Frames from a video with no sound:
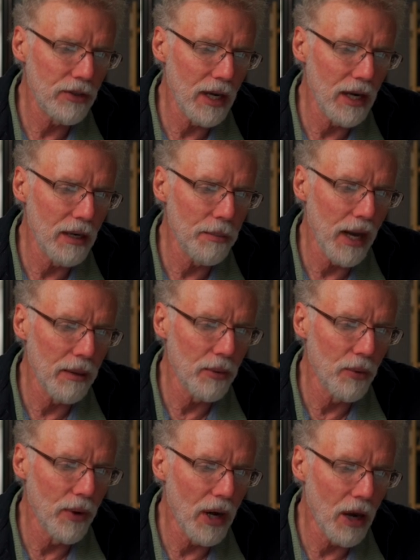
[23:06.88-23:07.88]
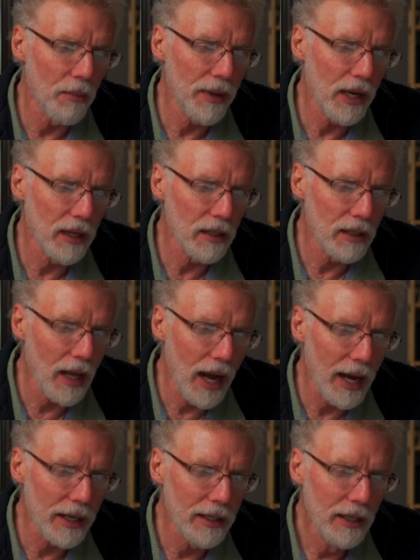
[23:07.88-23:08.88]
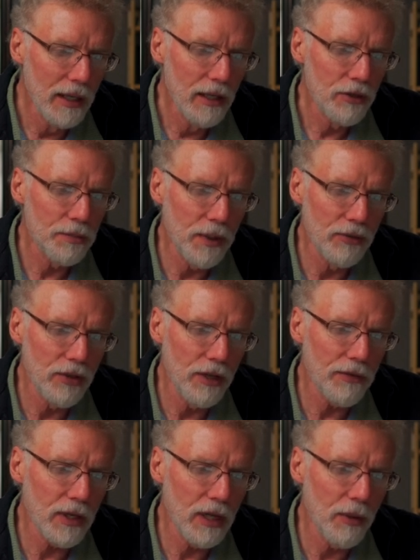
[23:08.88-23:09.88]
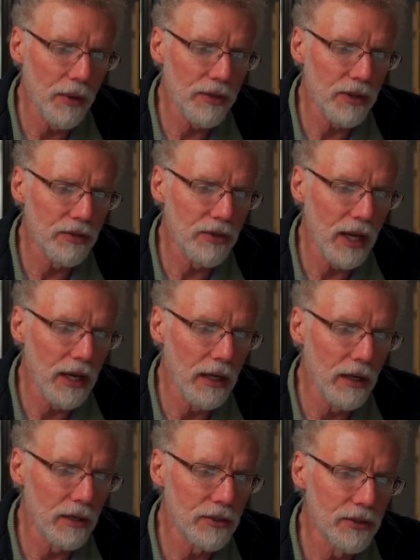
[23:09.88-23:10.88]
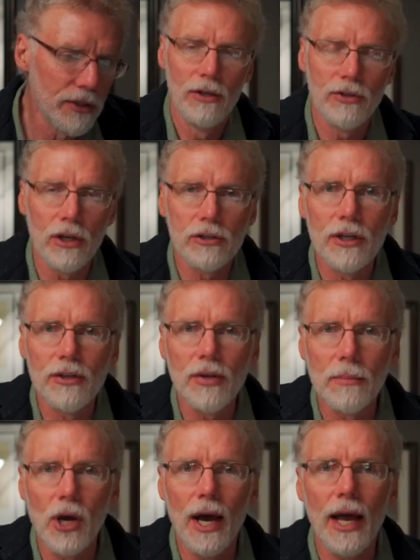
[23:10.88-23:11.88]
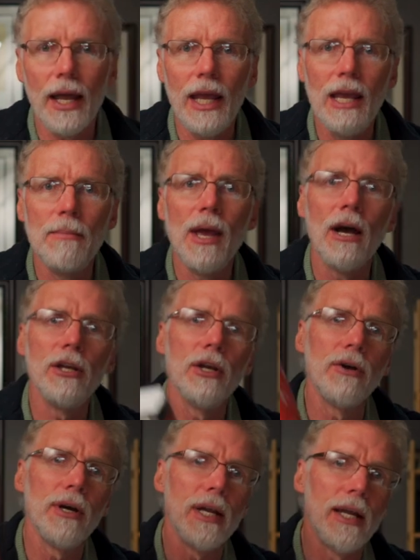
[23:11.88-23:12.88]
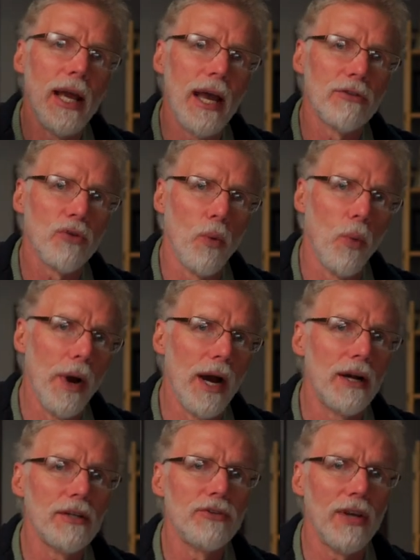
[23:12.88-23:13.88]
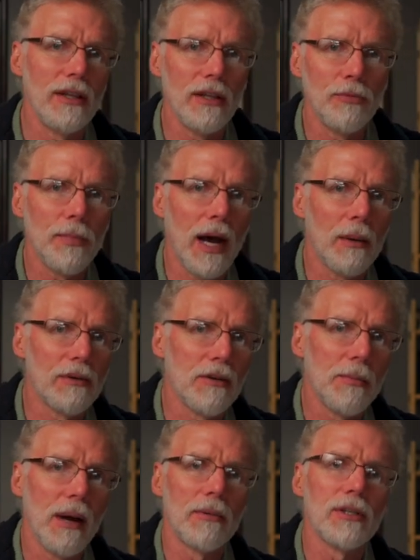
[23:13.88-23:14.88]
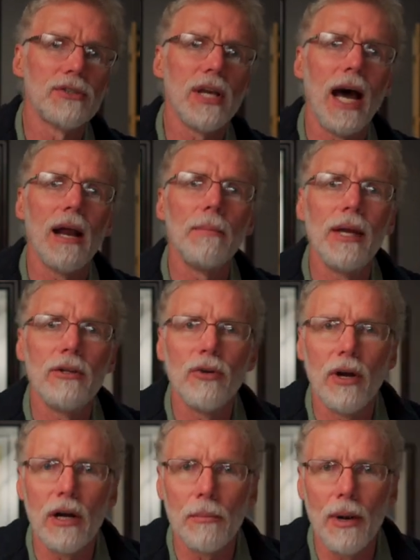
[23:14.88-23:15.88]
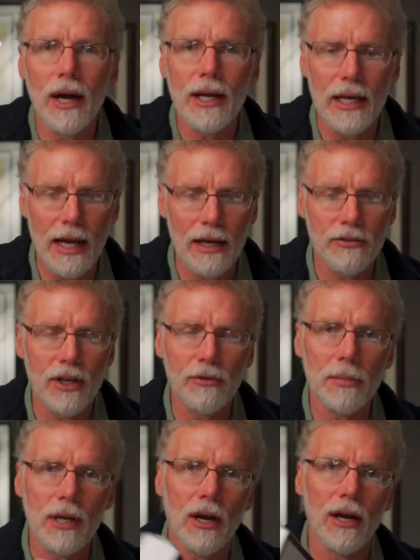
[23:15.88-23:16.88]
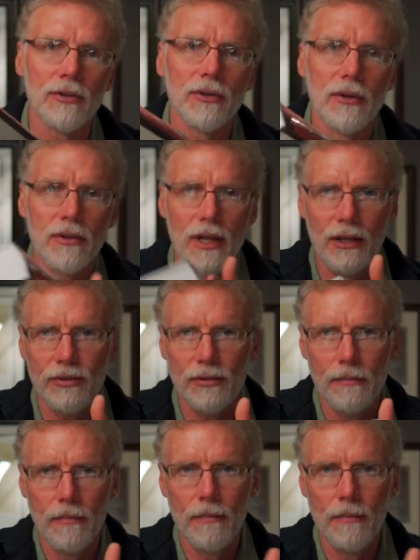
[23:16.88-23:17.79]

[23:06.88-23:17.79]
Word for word: Study Bible will help me a lot, specifically with the study nerds. So Chris, I'm going to email you and ask where to send this Bible. Remember, it's got to be to an American address, because this